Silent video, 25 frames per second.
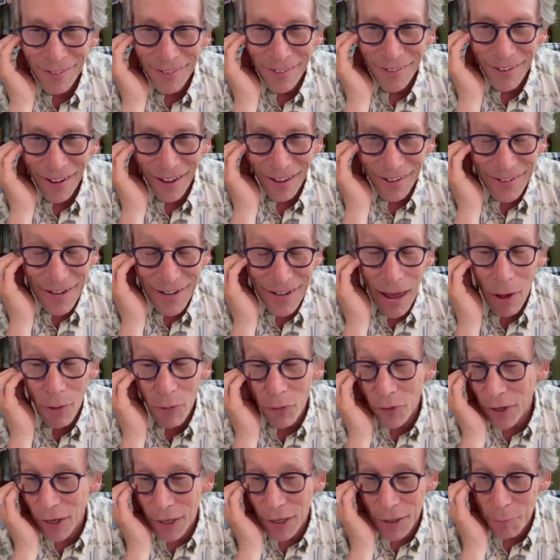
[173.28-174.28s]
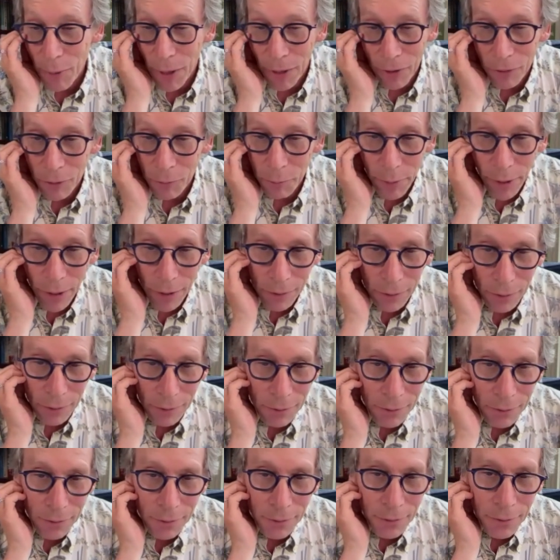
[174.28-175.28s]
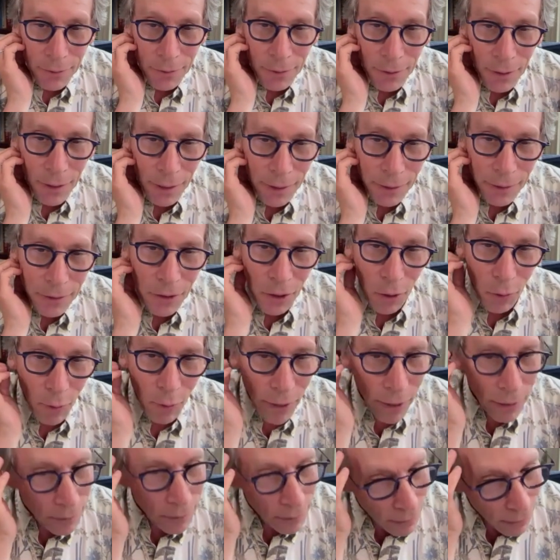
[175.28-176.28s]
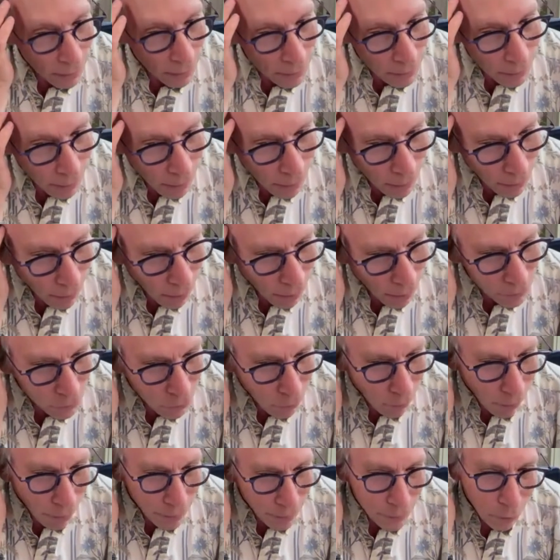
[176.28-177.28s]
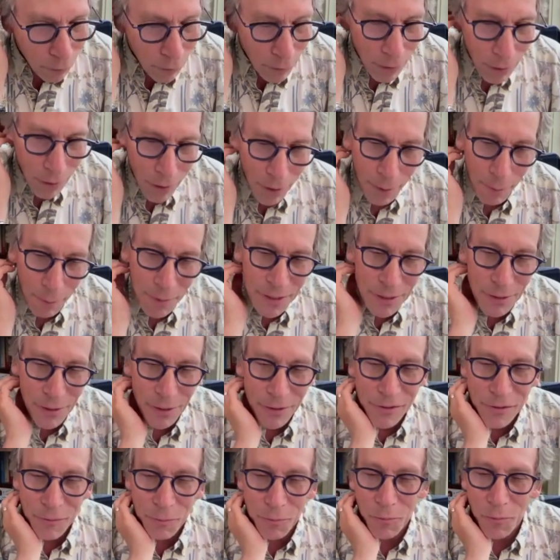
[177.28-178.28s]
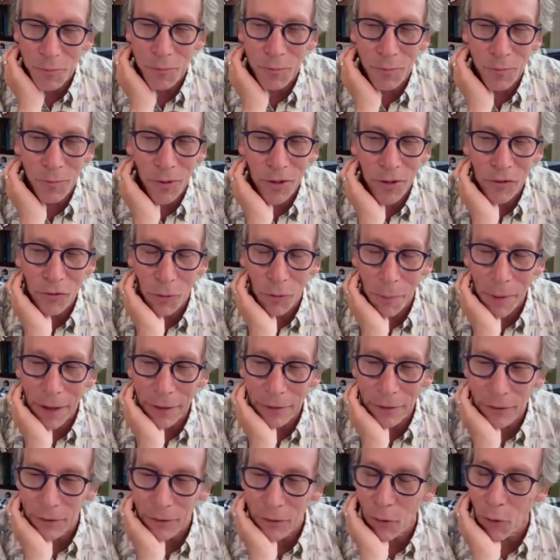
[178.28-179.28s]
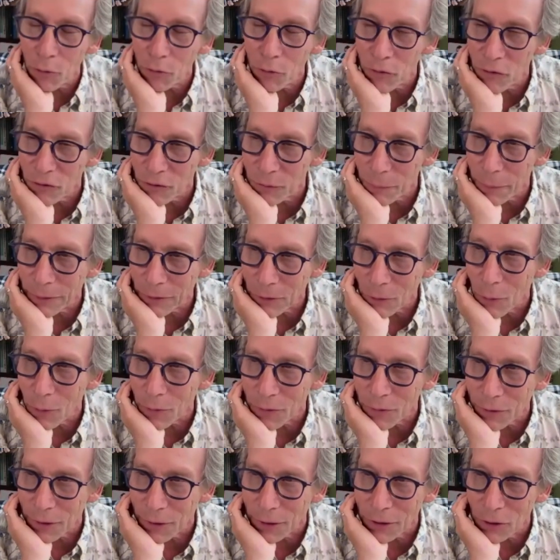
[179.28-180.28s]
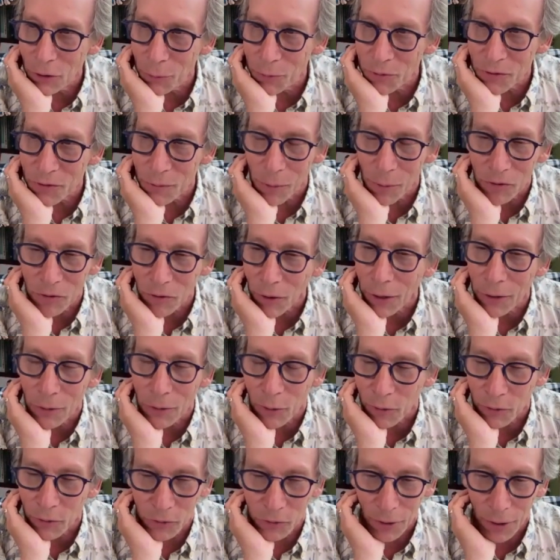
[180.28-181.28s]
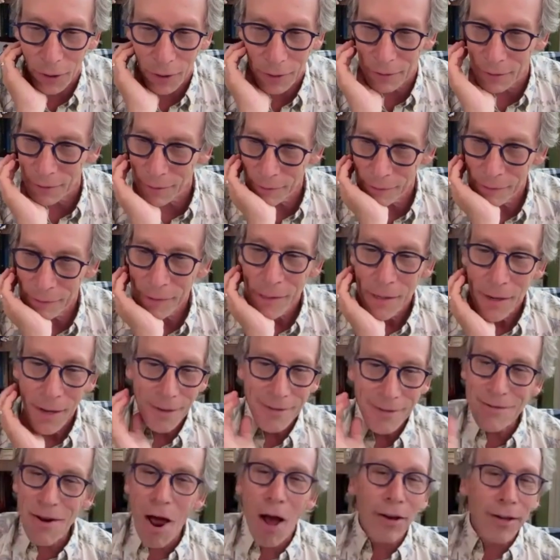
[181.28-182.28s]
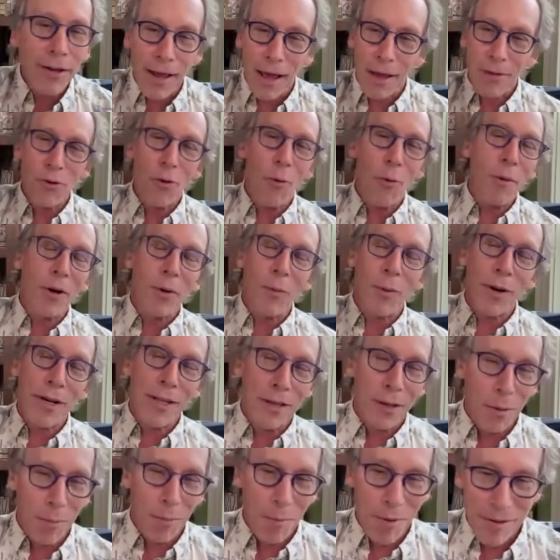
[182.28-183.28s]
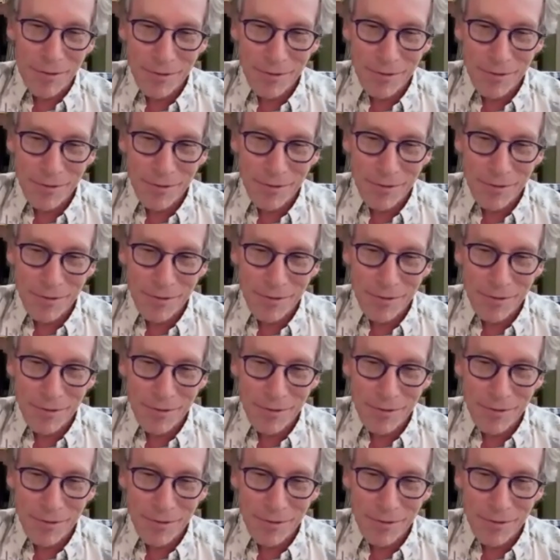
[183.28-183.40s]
and now they're getting better and better, and you know, and and uh, so I don't. I mean, this these romantic notions about sending humans to Mars, I don't understand it. It's not going to, no matter what Elon Musk